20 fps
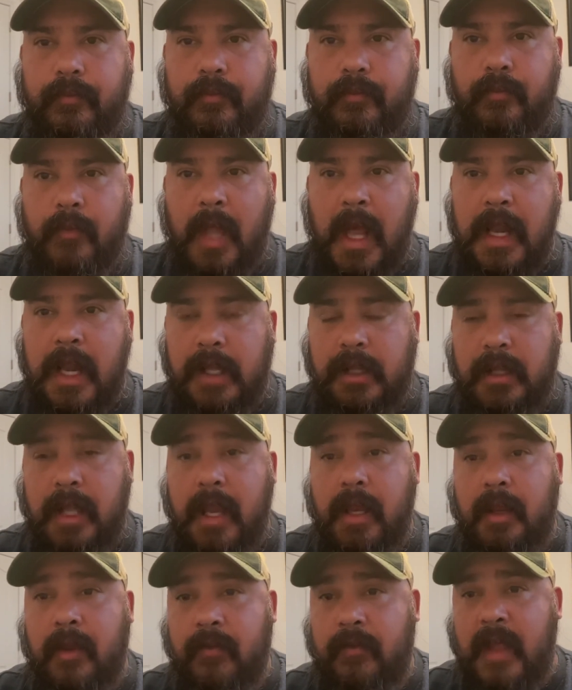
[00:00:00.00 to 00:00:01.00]
And I
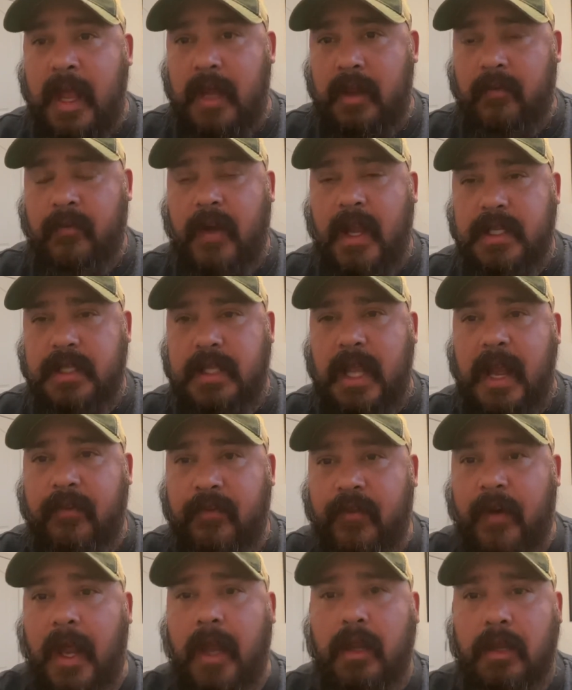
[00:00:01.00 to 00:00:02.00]
think if Danny fights that
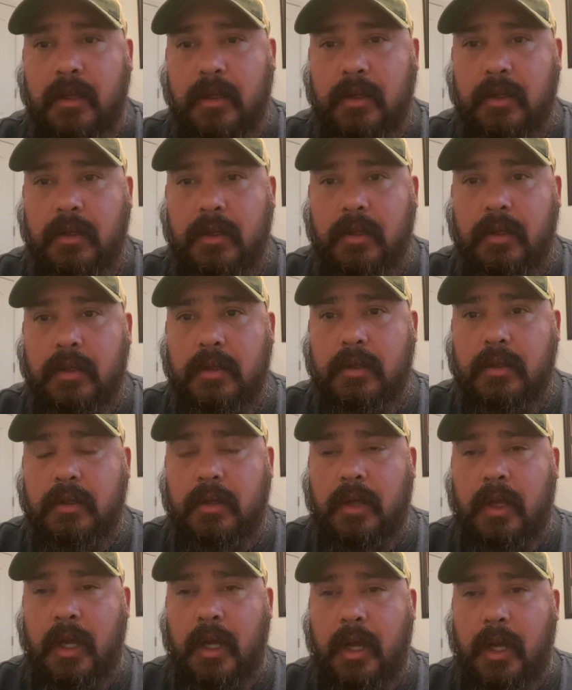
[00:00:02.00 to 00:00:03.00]
fight,
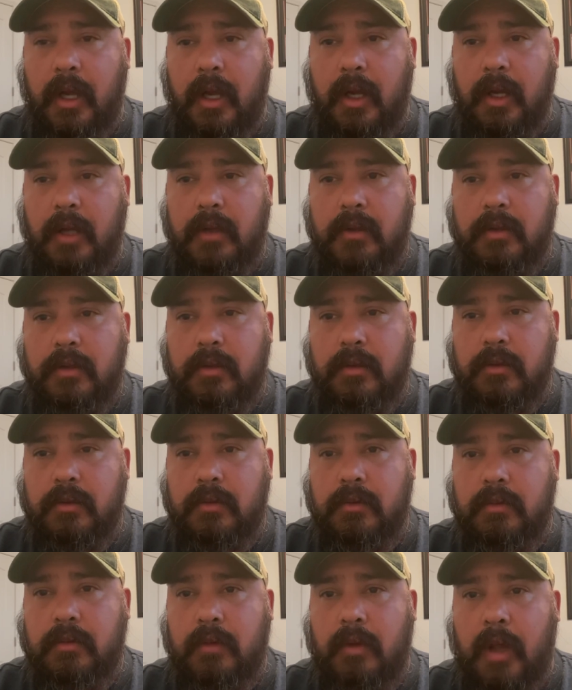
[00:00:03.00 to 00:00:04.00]
uh,
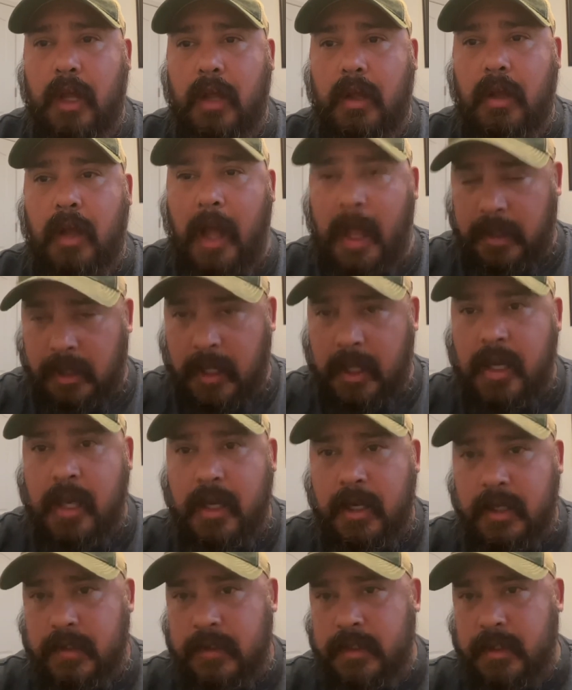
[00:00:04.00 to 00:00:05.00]
I think he
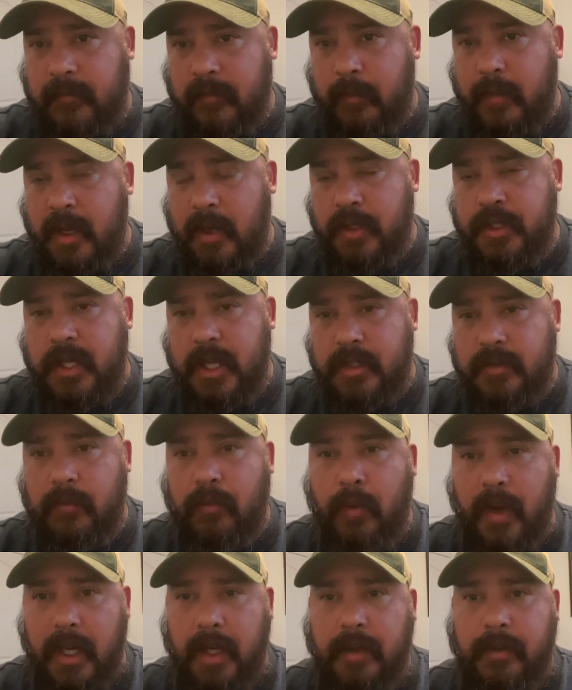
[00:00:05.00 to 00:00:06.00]
gives himself a better chance of
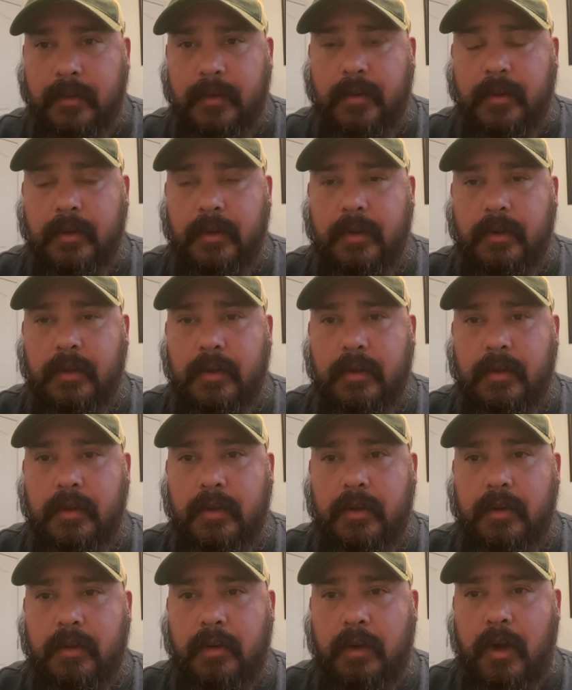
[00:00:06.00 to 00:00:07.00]
winning.
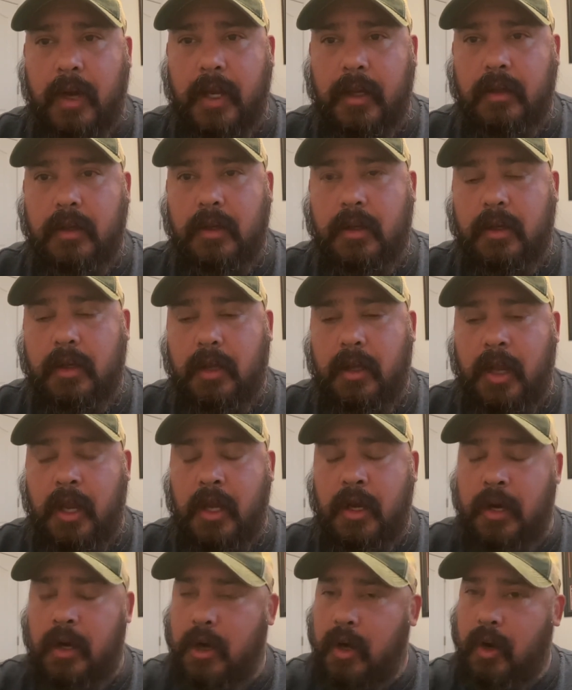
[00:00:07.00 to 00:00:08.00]
All right, and
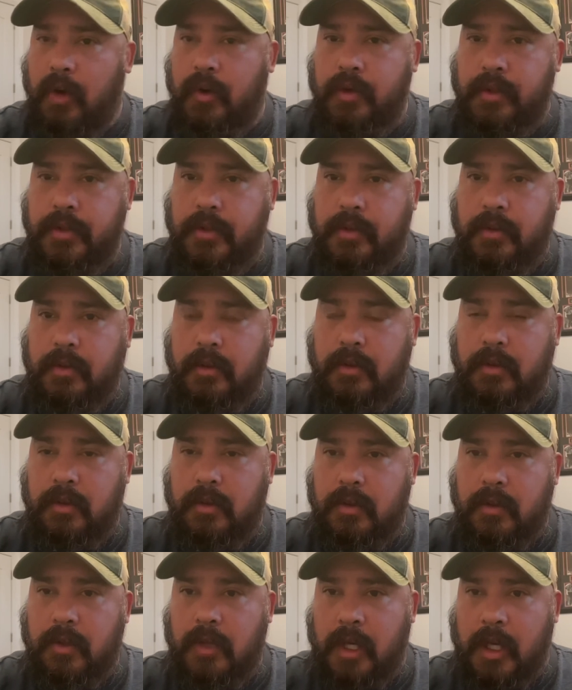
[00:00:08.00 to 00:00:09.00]
Earl's
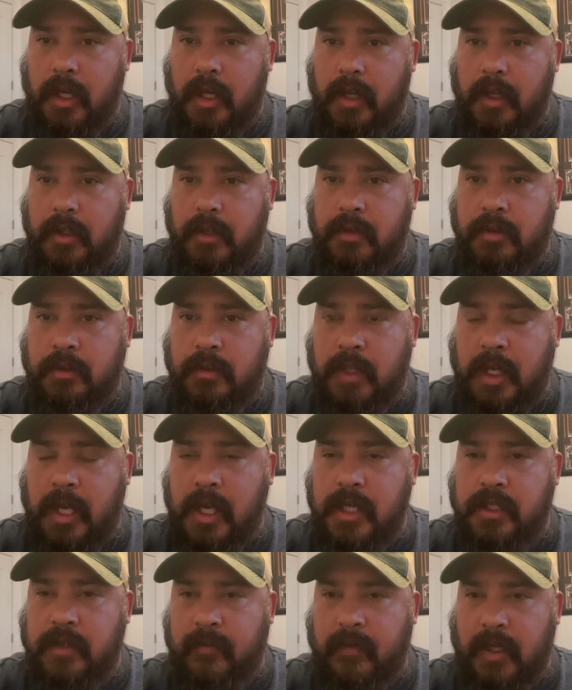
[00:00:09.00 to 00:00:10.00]
uh,
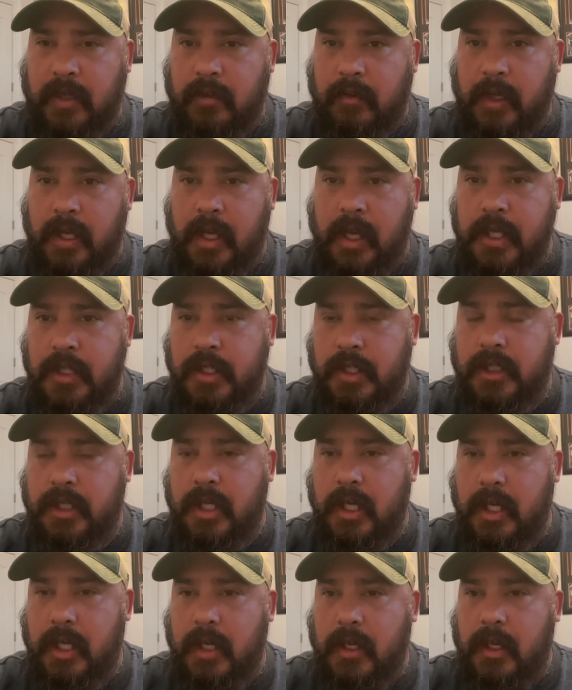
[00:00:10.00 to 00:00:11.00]
keys to victory. He just
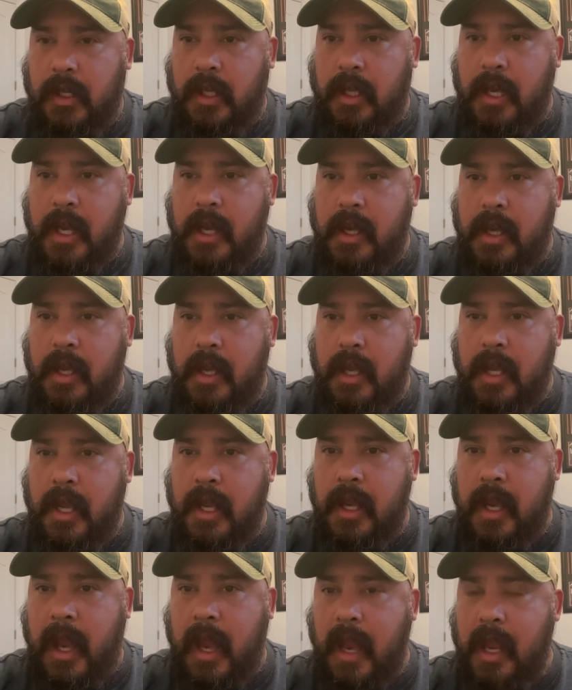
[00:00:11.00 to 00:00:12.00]
he he
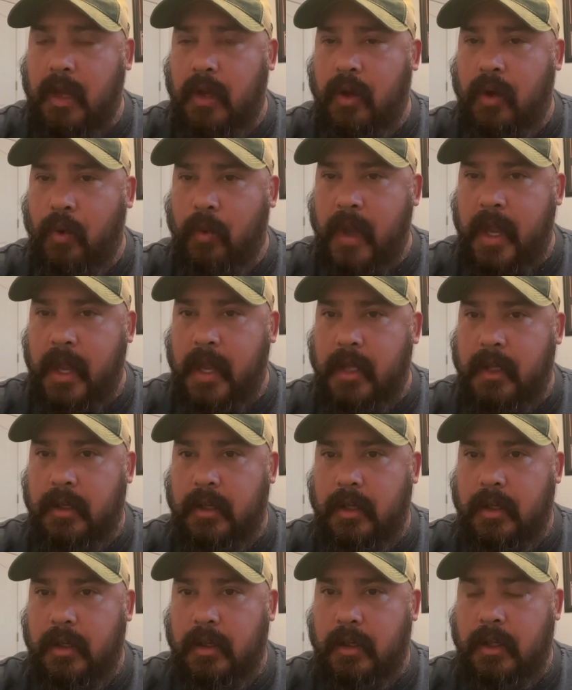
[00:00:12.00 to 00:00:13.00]
can't go in
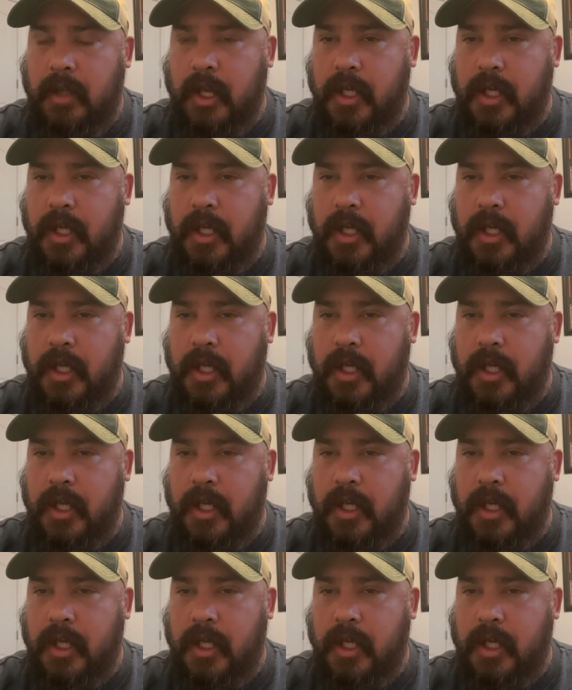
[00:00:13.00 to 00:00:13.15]
guns